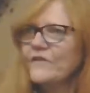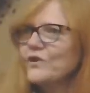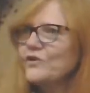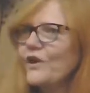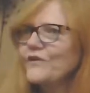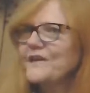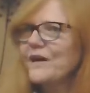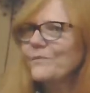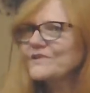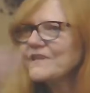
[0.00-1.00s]
that you know the
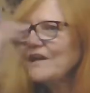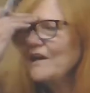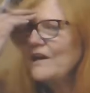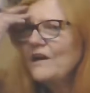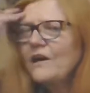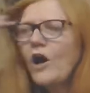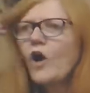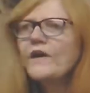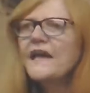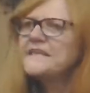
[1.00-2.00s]
numbers?
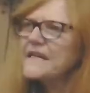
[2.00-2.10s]
Okay,